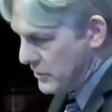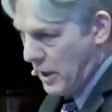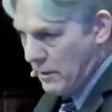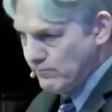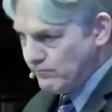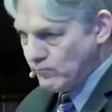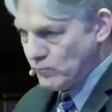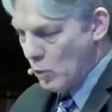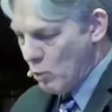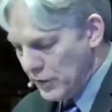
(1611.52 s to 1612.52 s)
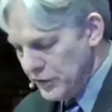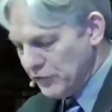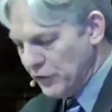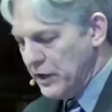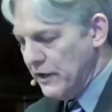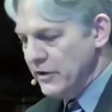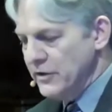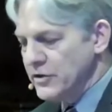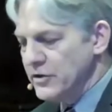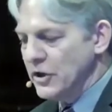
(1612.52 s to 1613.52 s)
that um, one is
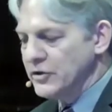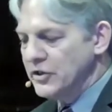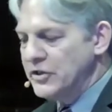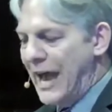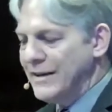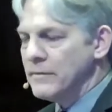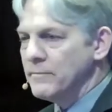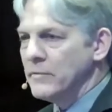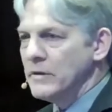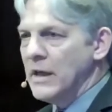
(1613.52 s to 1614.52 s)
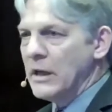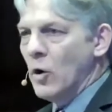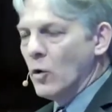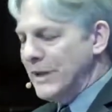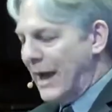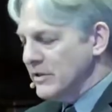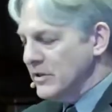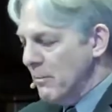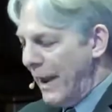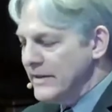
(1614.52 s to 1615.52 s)
forgiven such a debt and goes
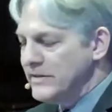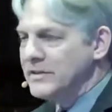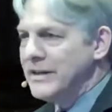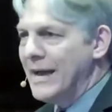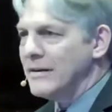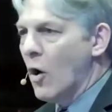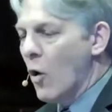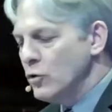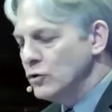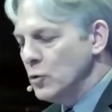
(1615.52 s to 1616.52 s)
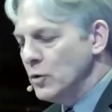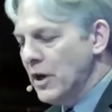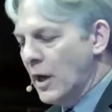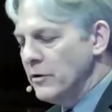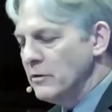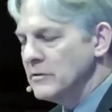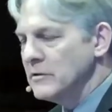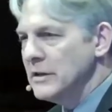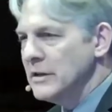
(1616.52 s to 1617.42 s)
out and demands a debt owed to another.